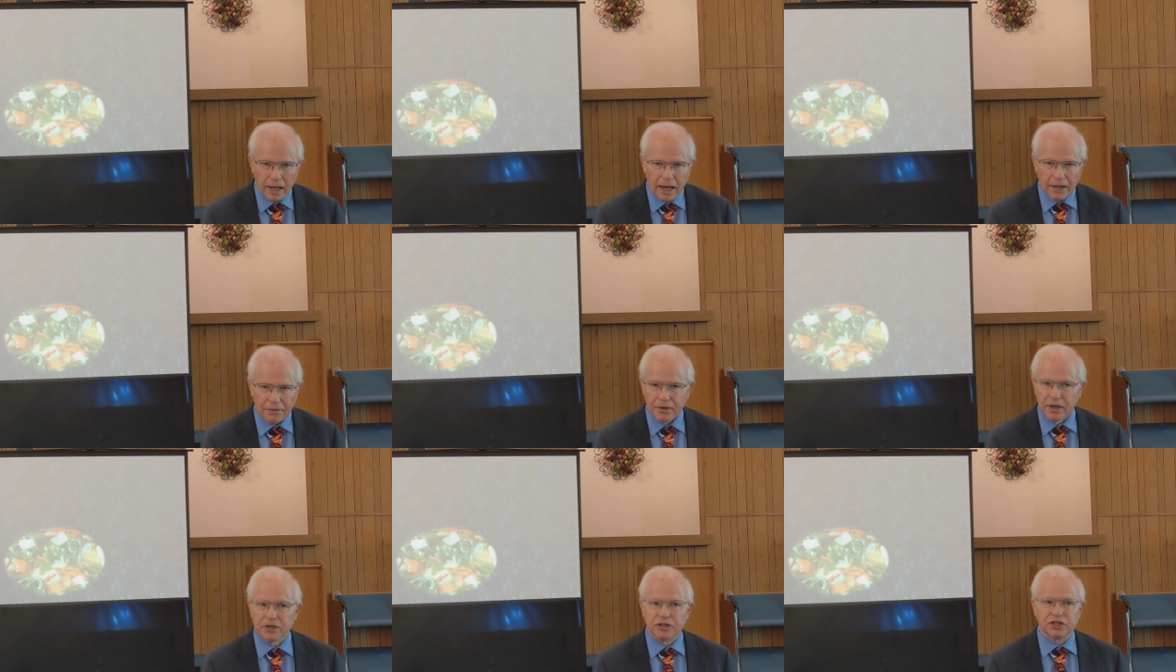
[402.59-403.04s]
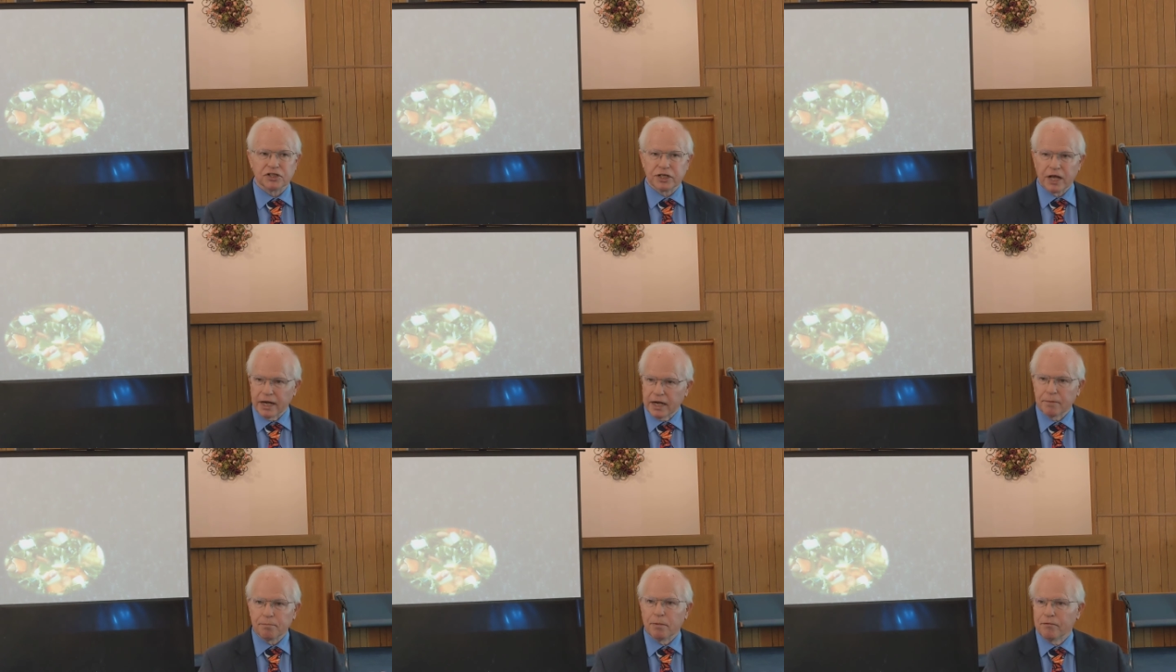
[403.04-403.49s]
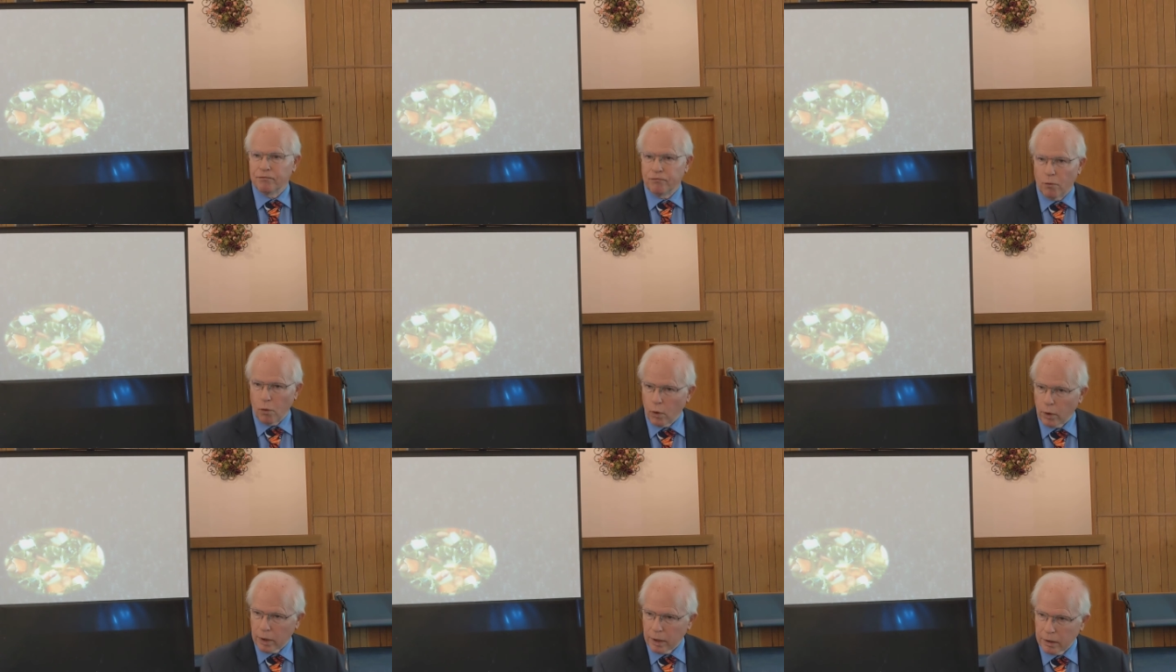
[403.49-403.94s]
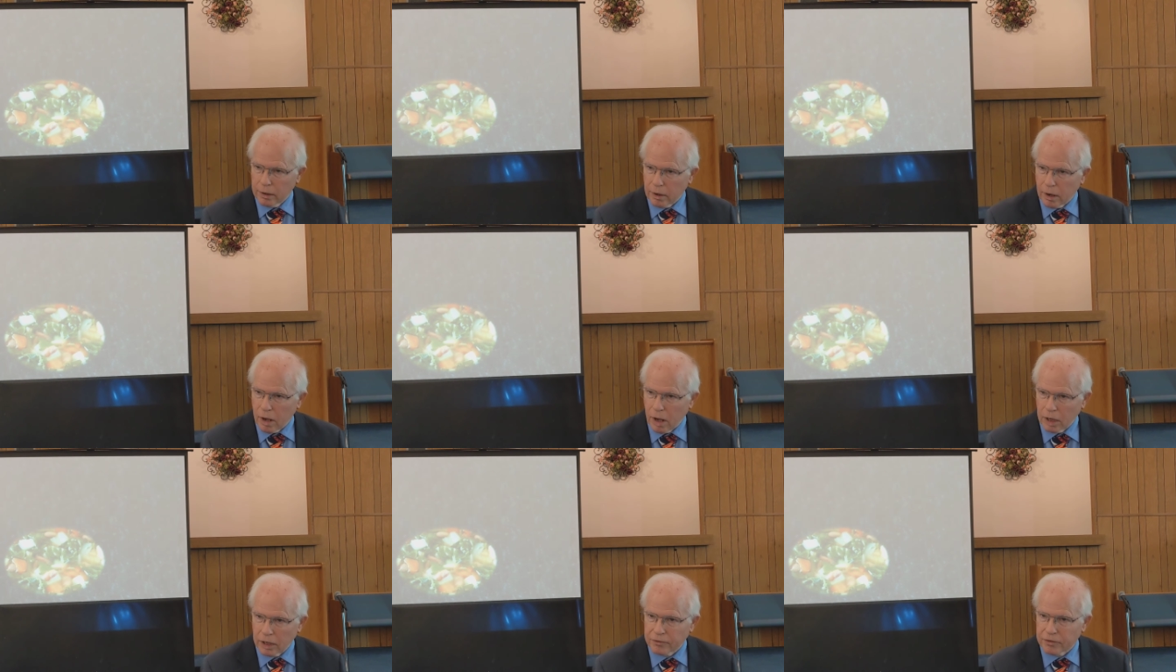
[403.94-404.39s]
and then set it
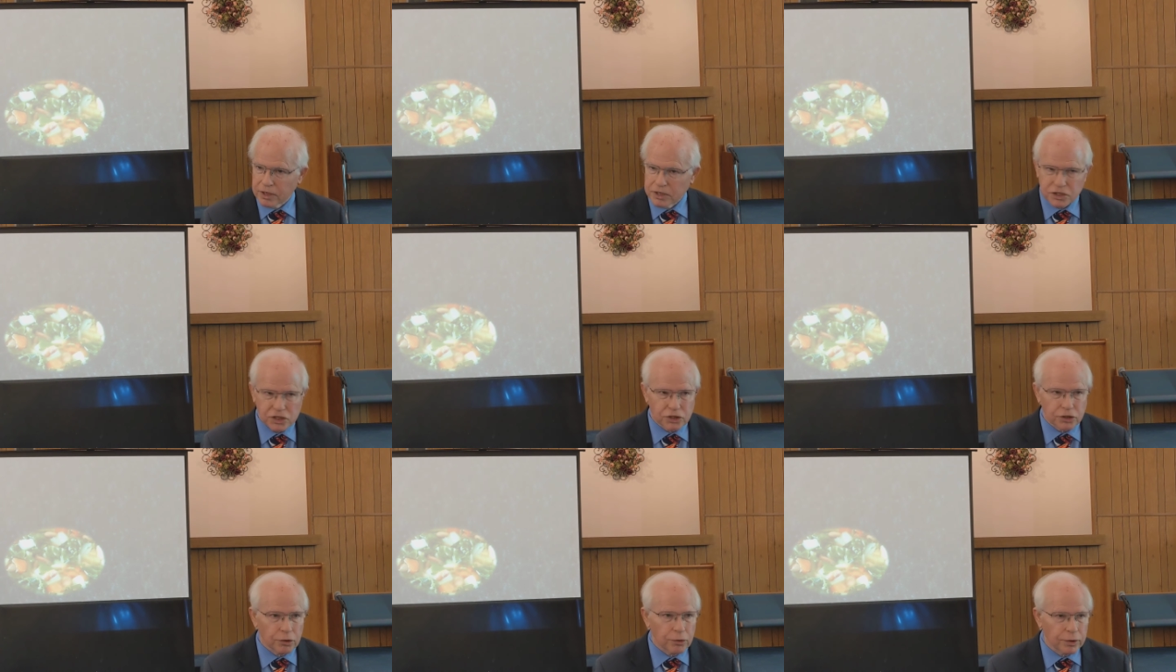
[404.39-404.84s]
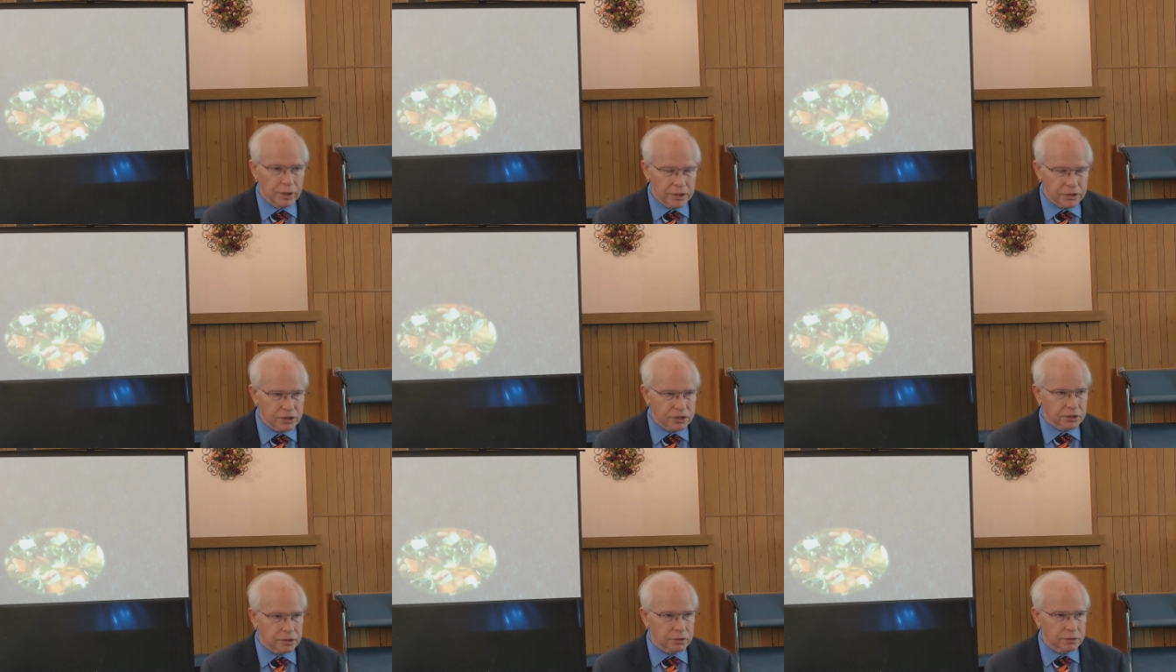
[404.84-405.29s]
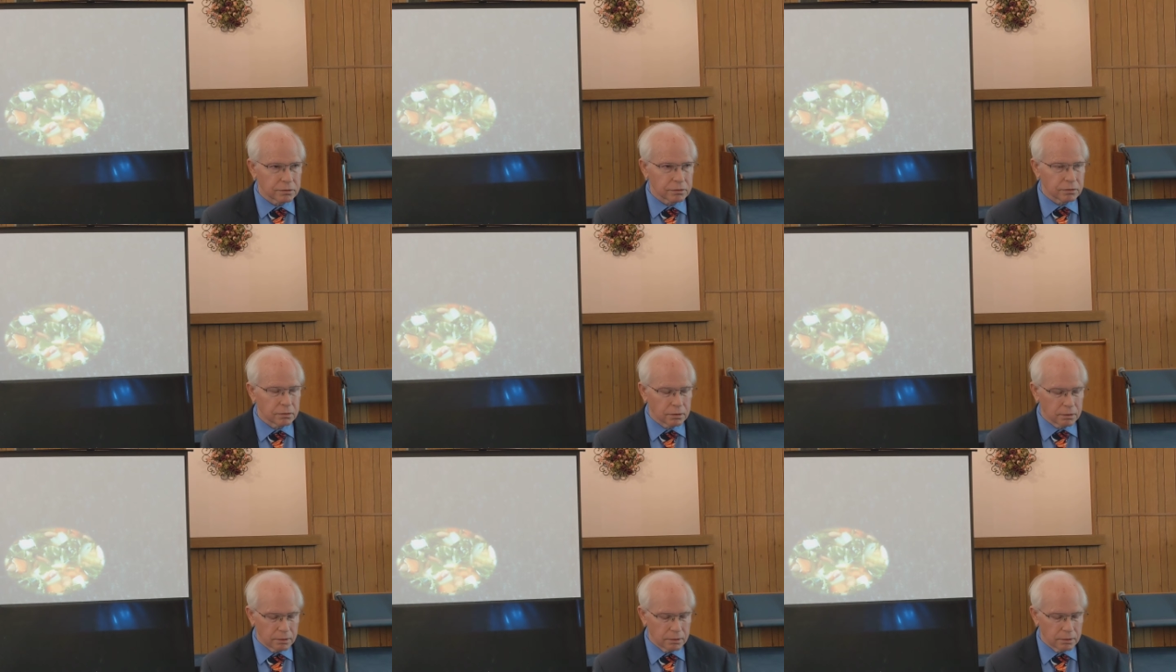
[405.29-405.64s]
before all these students.